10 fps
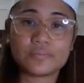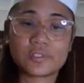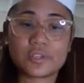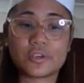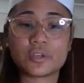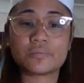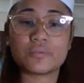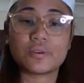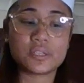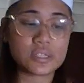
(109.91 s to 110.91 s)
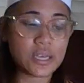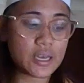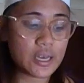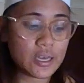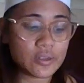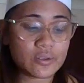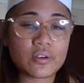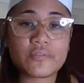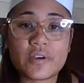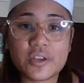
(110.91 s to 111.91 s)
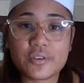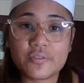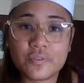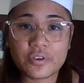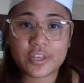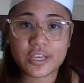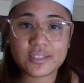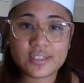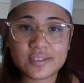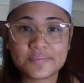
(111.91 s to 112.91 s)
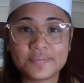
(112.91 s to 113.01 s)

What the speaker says: So you can pause and go find your 4 things.